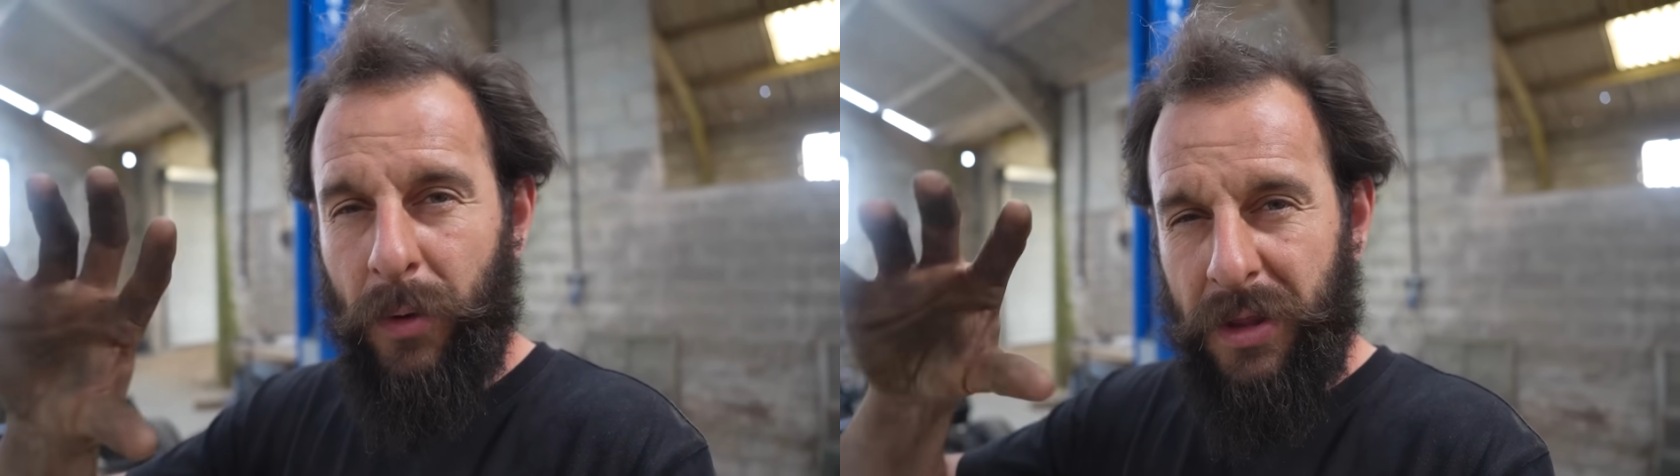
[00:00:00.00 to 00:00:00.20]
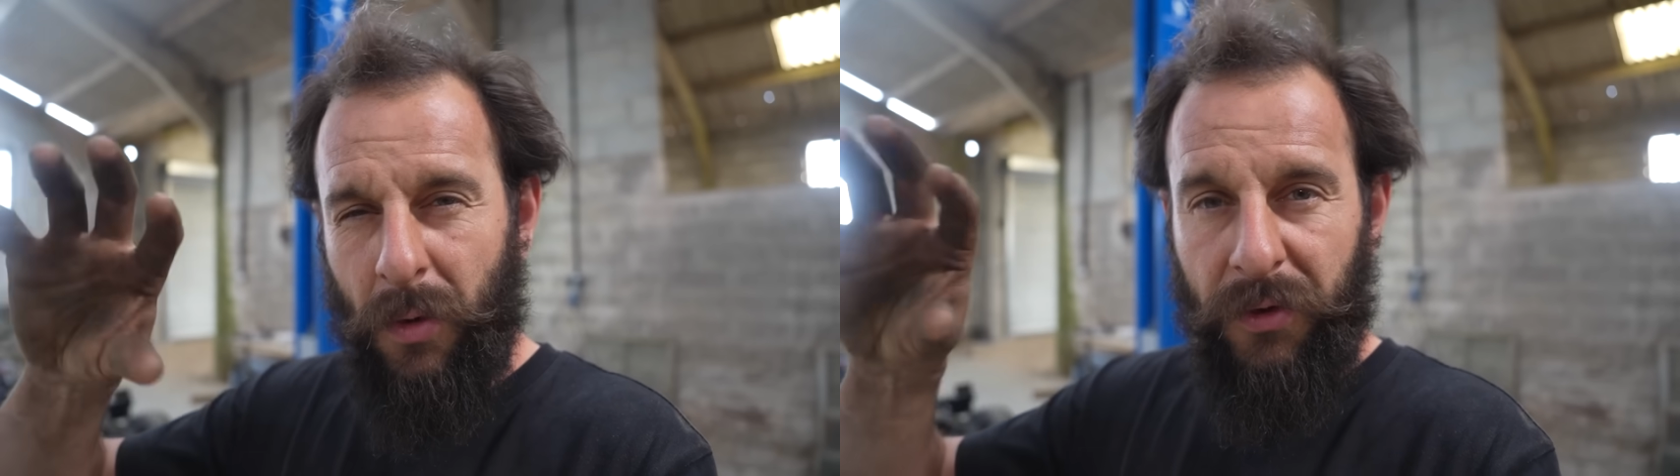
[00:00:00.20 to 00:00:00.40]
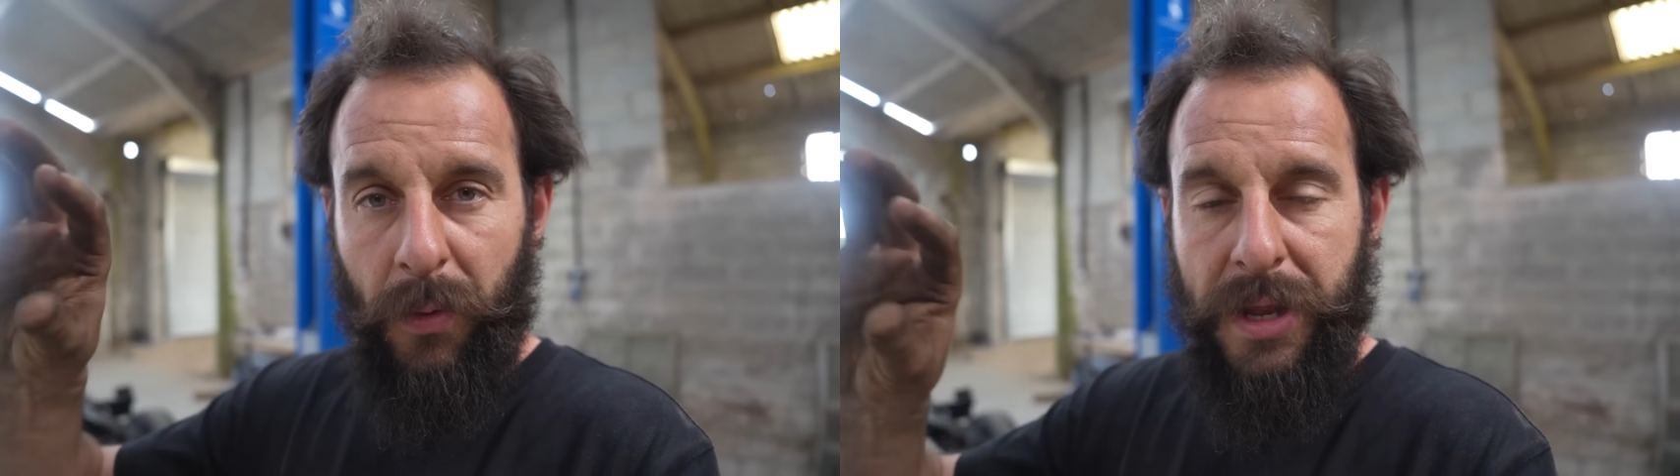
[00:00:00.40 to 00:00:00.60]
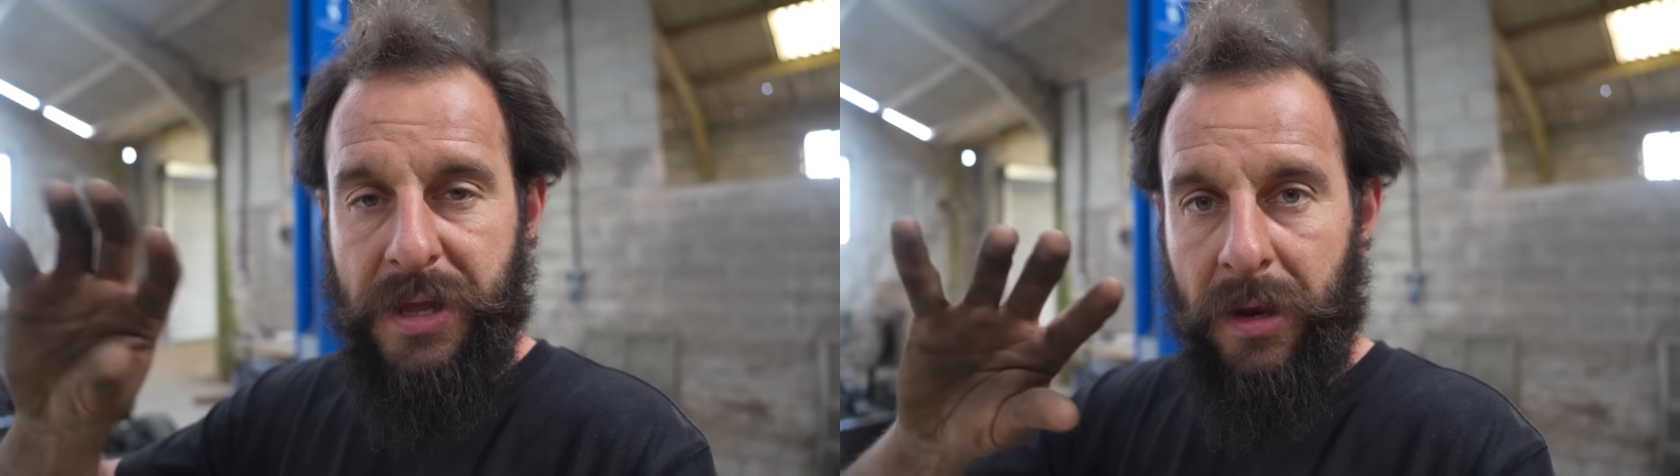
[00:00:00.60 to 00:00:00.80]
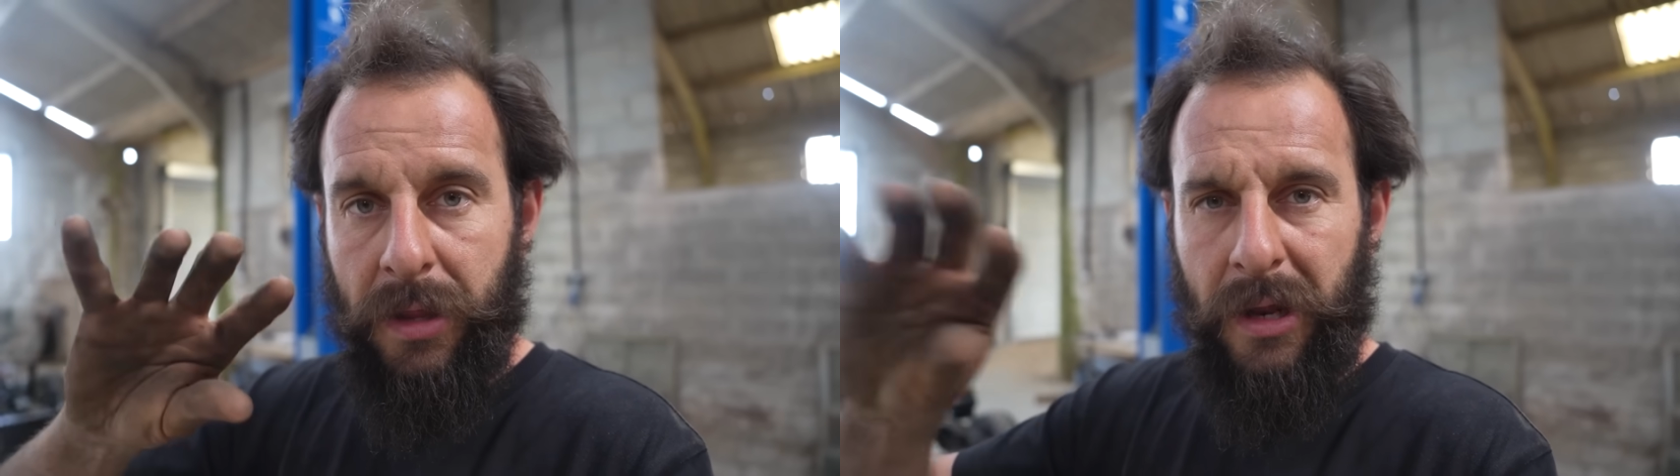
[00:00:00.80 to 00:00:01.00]
It's sort of
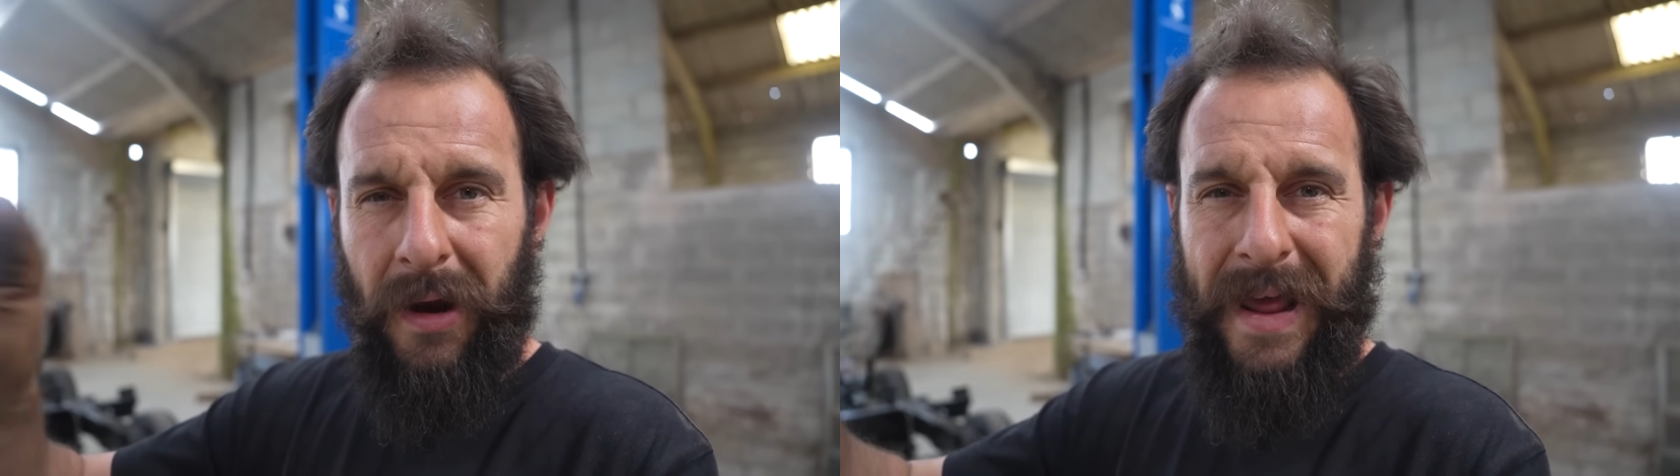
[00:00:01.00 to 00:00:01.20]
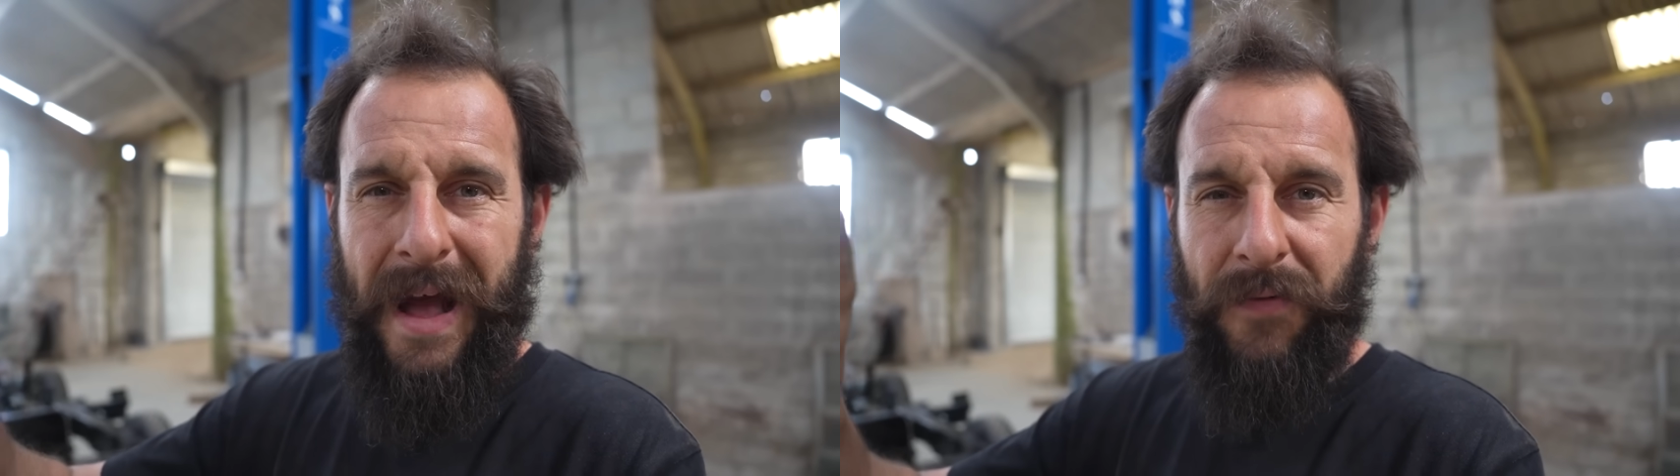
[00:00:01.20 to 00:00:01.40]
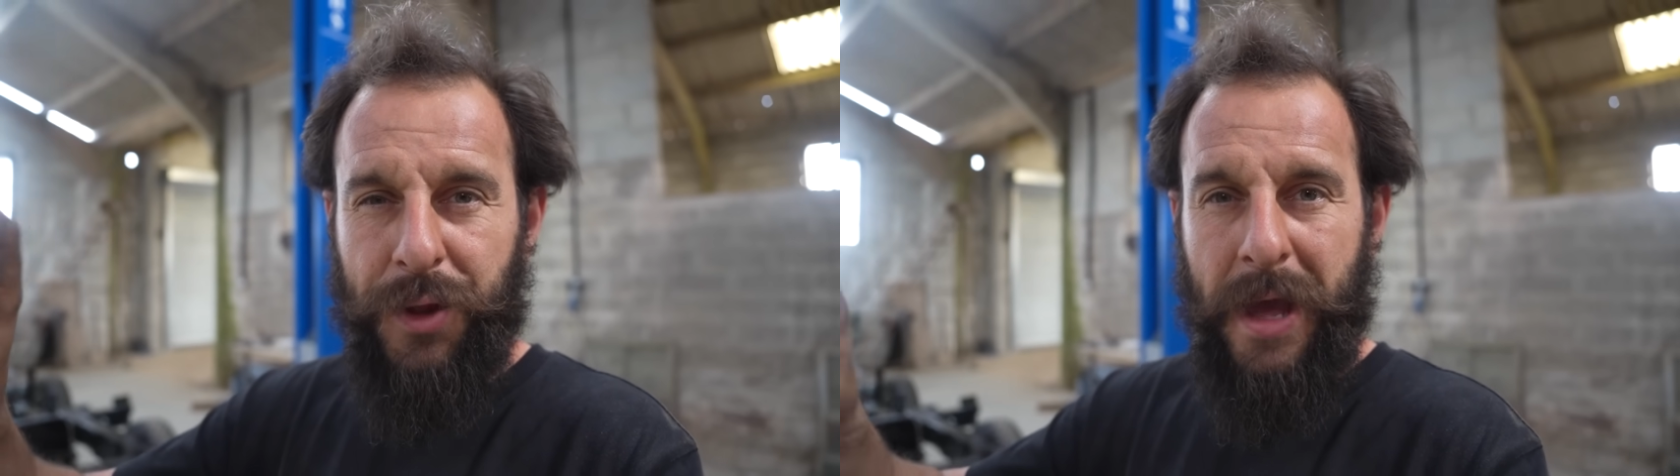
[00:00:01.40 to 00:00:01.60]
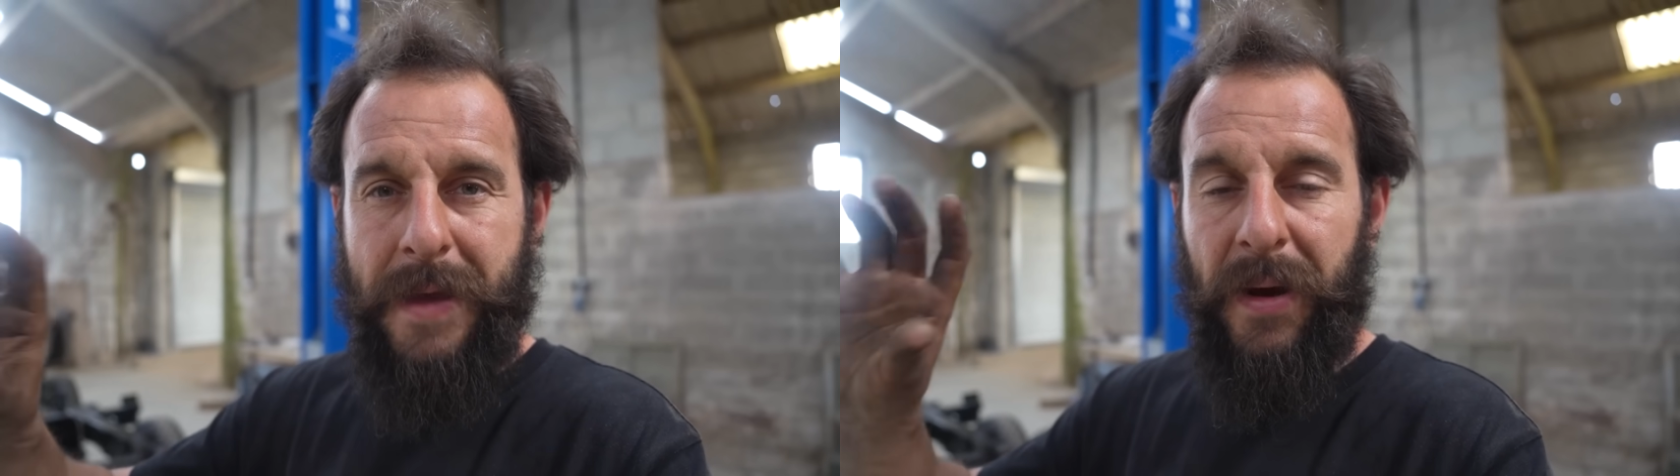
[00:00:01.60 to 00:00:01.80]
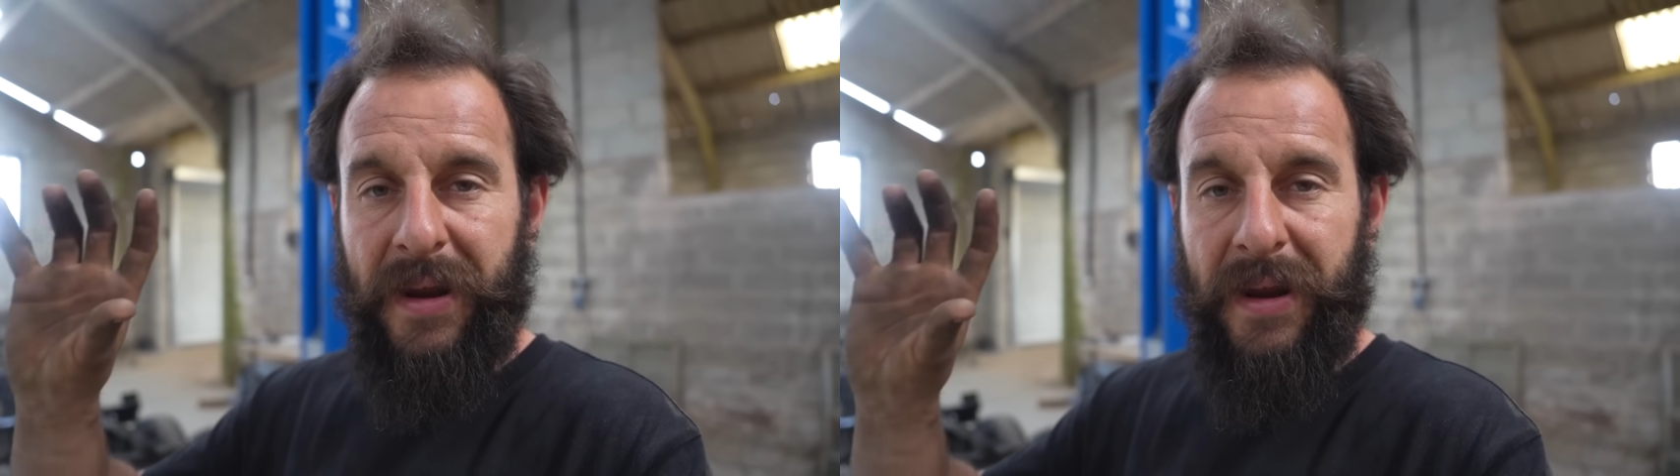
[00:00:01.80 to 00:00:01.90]
twisted and slightly out of shape.